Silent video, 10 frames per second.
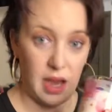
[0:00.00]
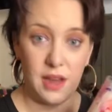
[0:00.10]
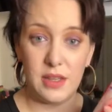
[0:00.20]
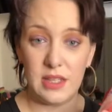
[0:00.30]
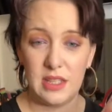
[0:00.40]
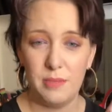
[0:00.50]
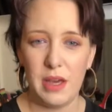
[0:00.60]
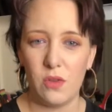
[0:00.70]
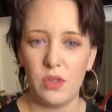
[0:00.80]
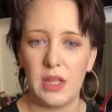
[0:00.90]
and it
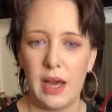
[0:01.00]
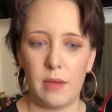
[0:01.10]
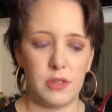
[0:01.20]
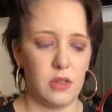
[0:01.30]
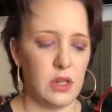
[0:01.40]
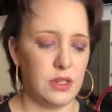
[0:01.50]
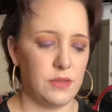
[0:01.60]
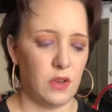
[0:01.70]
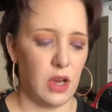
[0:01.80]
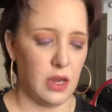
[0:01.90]
smells absolutely
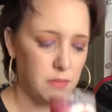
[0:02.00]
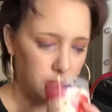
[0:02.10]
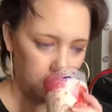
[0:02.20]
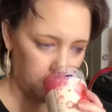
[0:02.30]
divine.